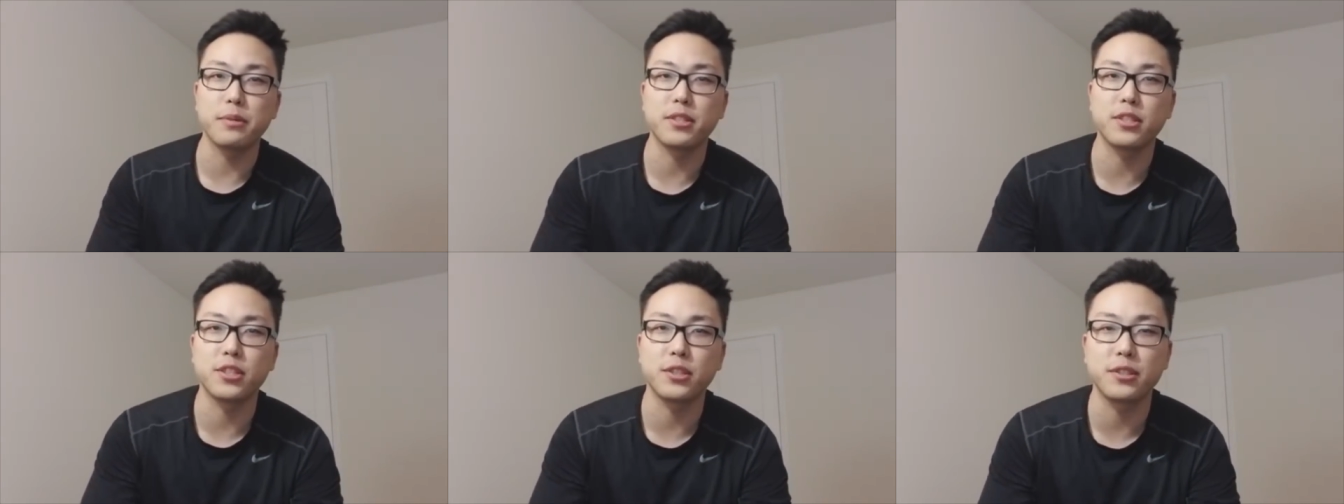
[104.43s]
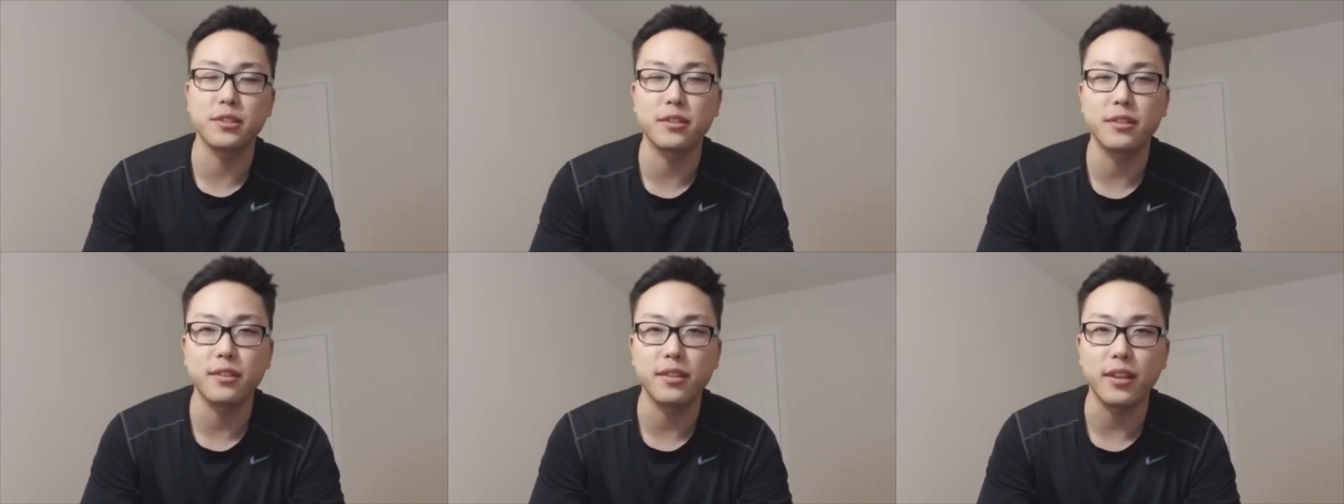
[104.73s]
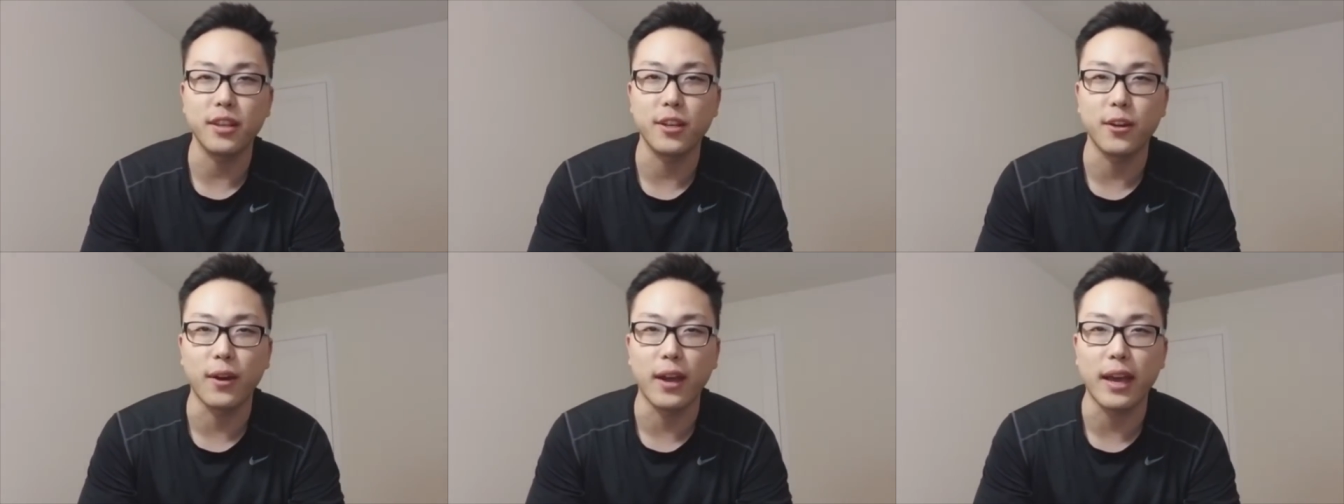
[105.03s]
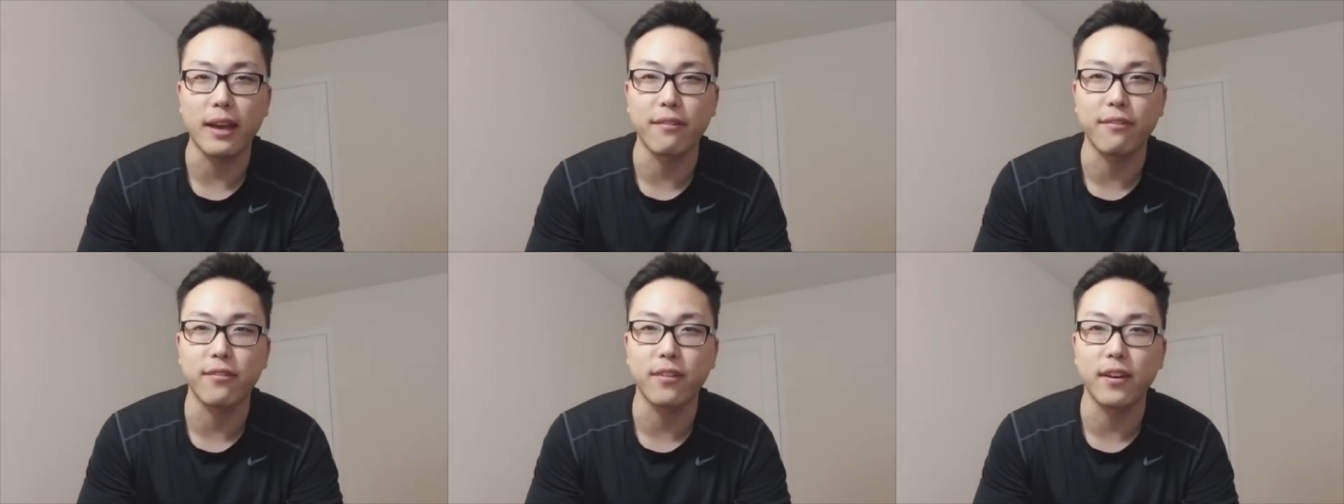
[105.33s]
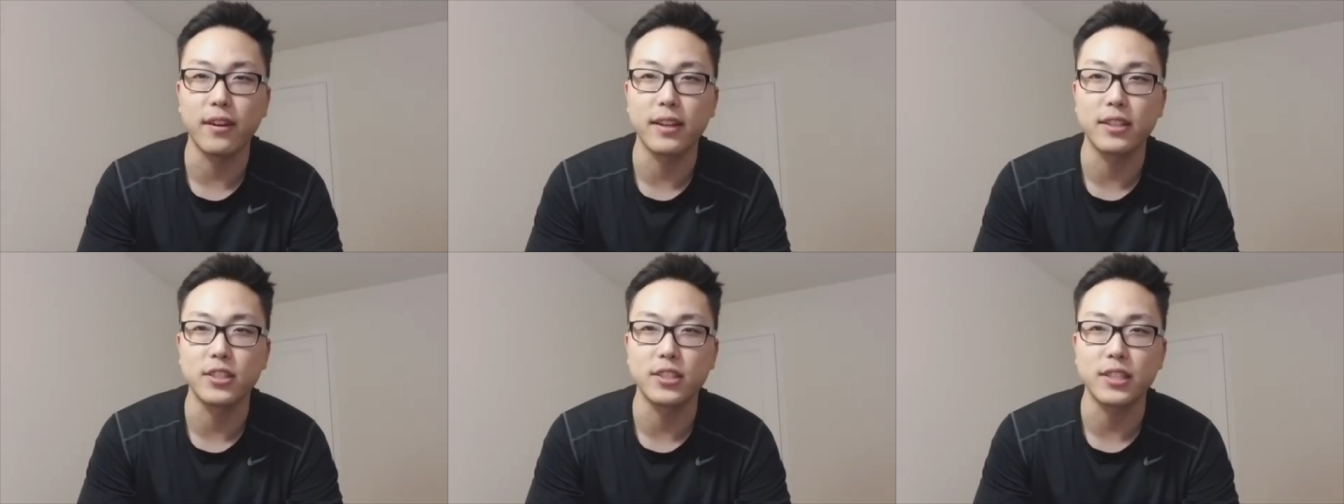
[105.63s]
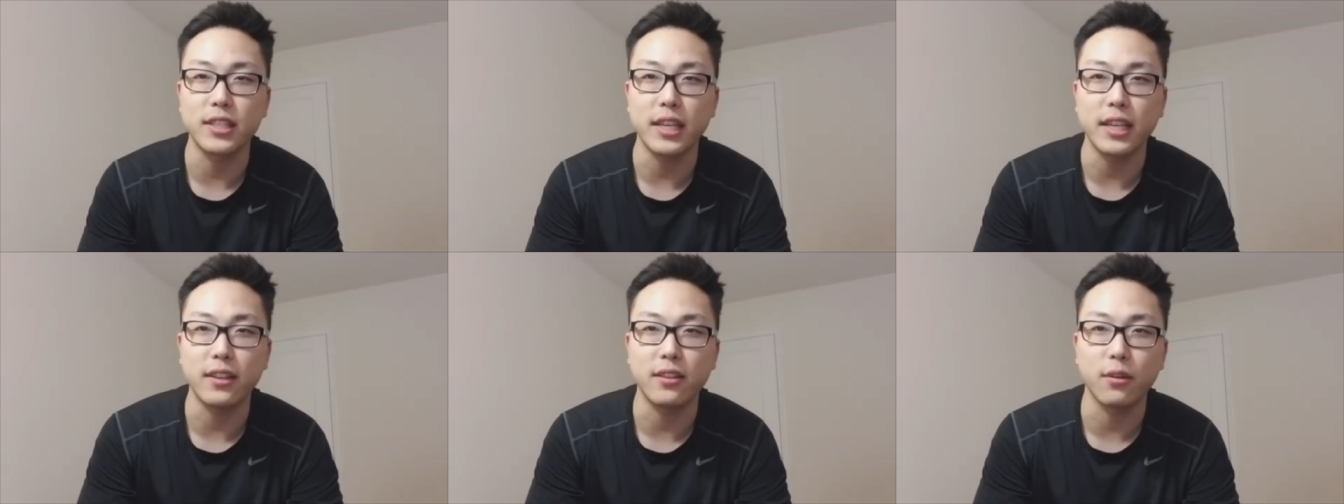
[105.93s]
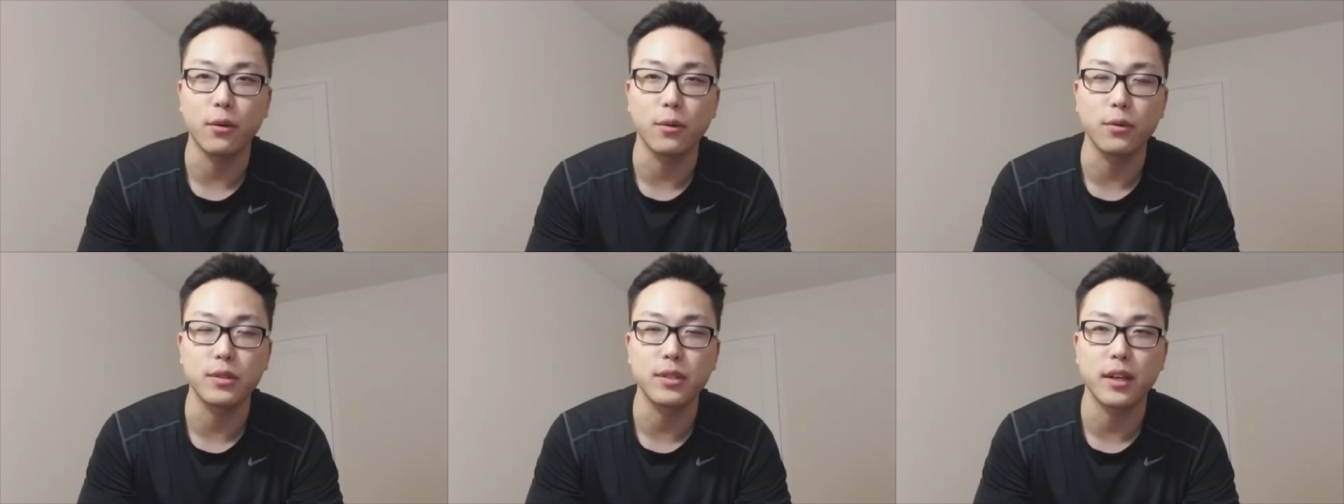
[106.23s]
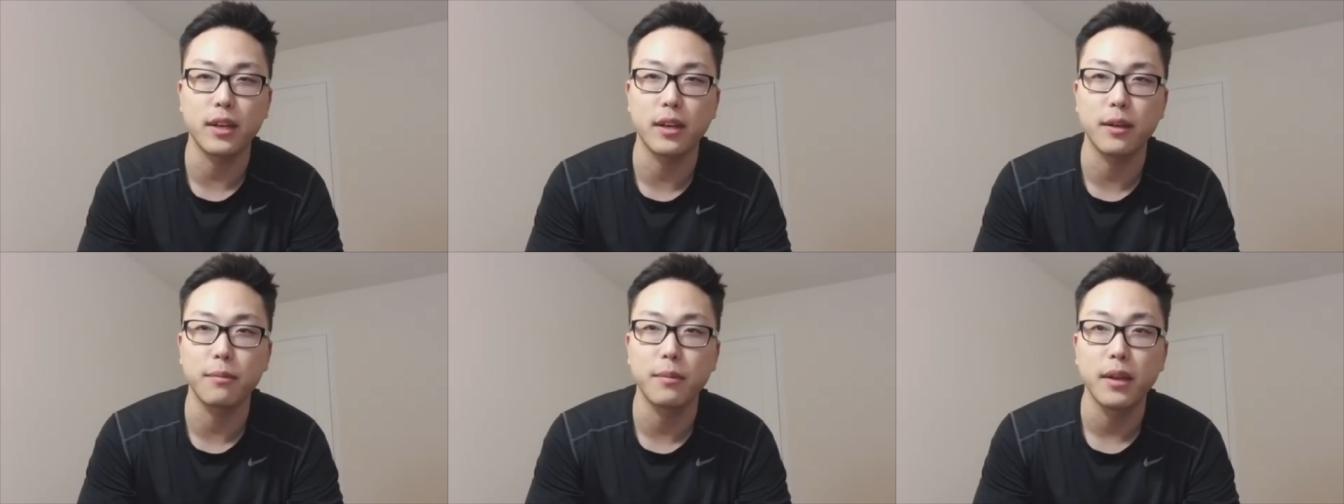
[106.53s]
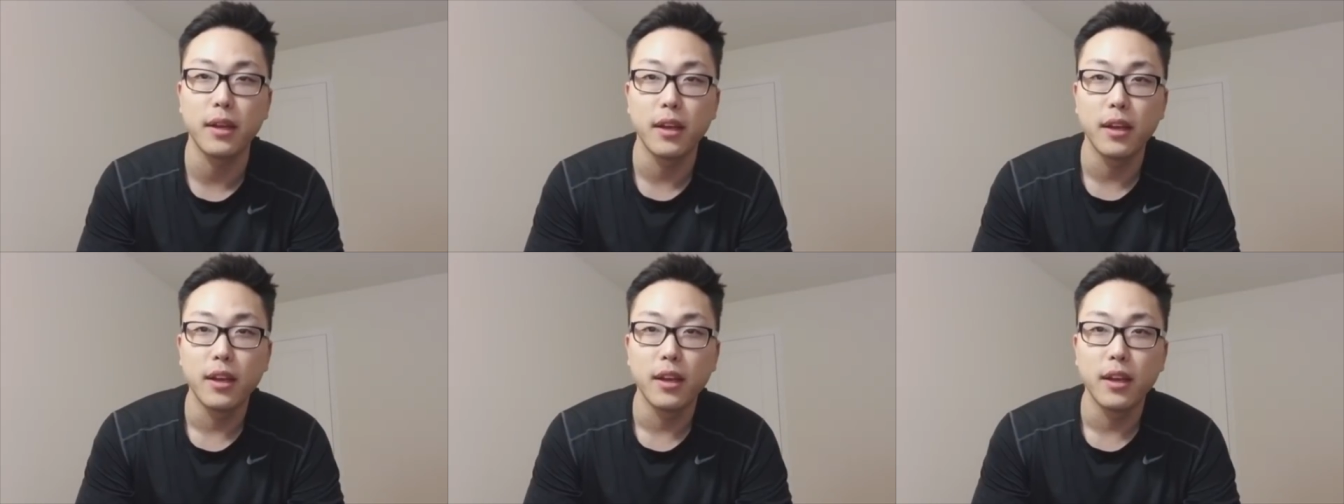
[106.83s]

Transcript: is just, have fun and just eat the whole time.